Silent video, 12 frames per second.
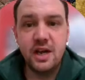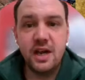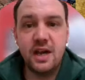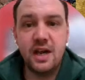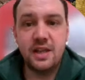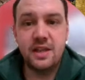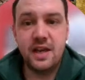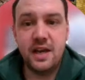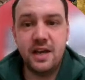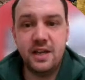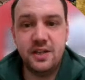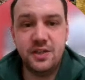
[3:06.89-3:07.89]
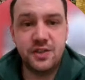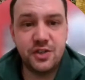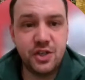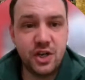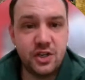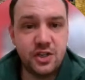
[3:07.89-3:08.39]
There is the
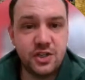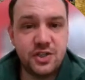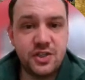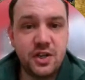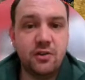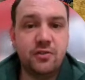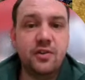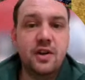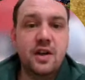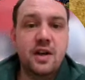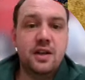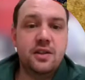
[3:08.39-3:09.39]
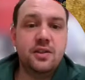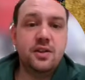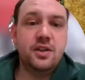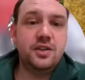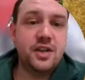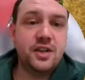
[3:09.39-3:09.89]
church itself.
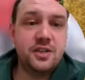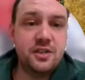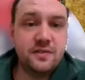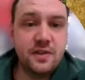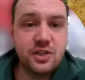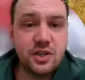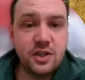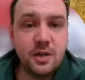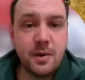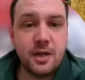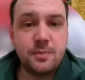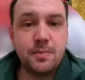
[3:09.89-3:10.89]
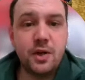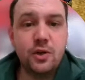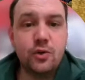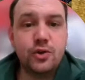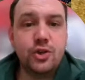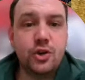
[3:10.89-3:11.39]
The centre division commanded by
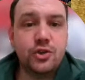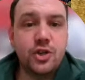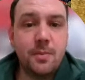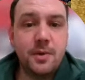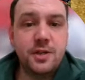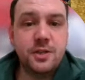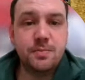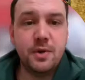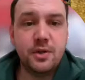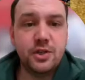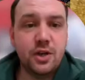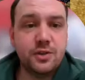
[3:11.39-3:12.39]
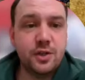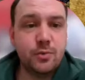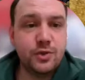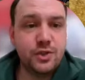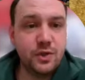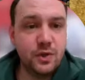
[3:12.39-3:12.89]
Lord John Drummond, but Charles
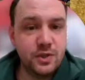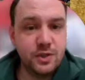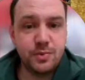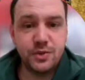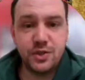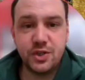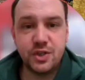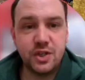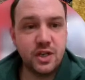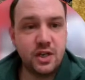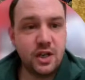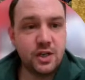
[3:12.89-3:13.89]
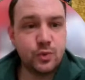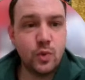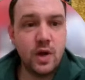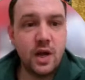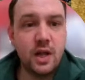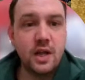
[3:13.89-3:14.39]
Edward Stuart is positioned here as
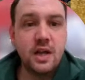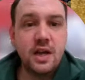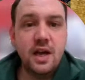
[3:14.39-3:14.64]
well.